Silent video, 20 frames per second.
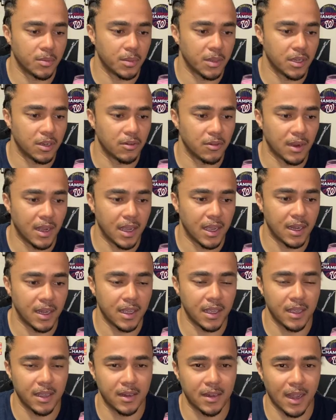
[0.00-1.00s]
the beer red,
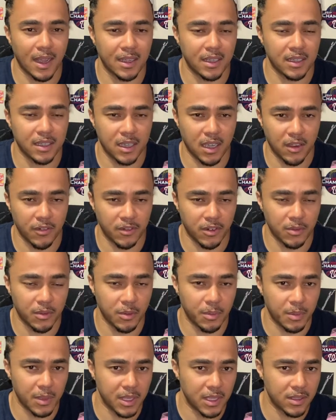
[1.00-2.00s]
and I can cover up the
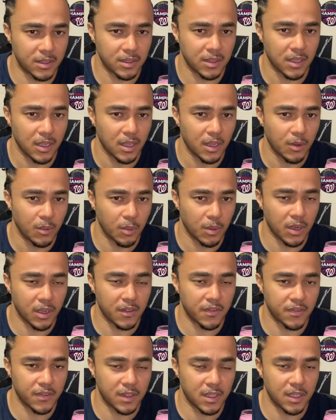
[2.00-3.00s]
beets
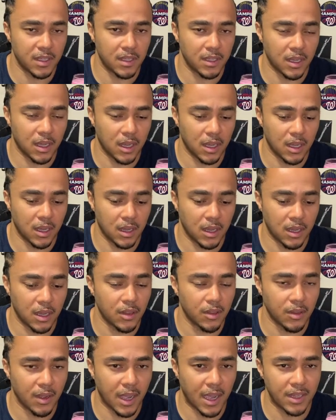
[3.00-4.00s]
with the
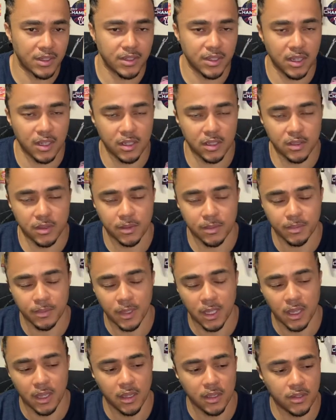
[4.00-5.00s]
other adjuncts.
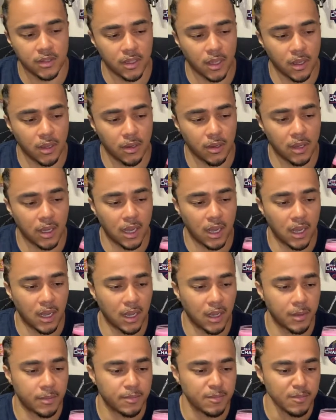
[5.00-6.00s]
So
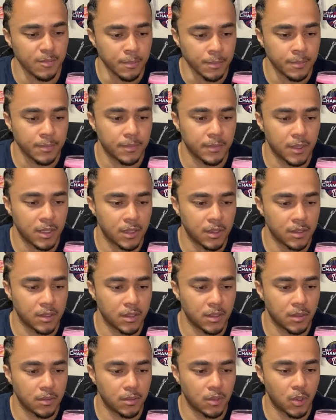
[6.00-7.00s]
here's
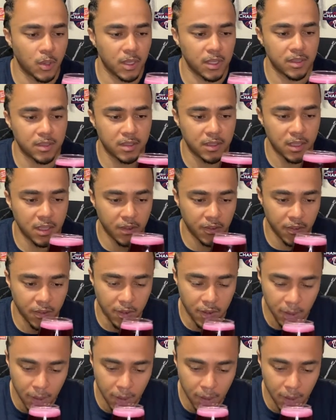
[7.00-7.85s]
a quick sniff.